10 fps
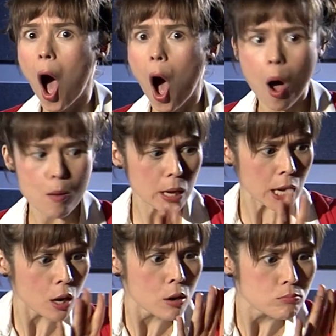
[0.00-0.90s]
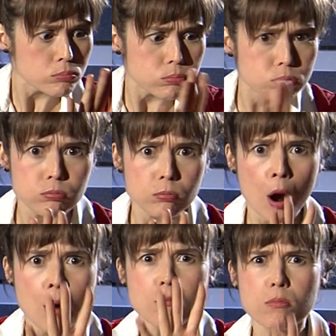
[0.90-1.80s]
it's akin to an
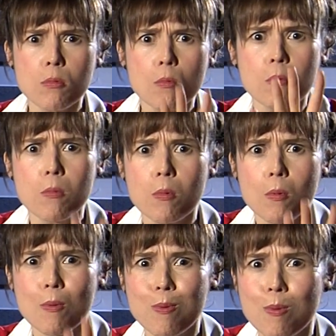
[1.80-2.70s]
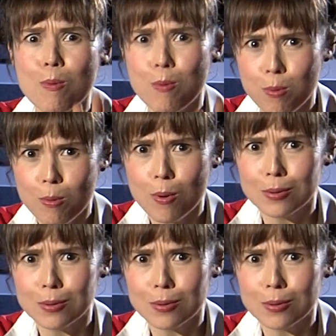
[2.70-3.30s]
army of thousands.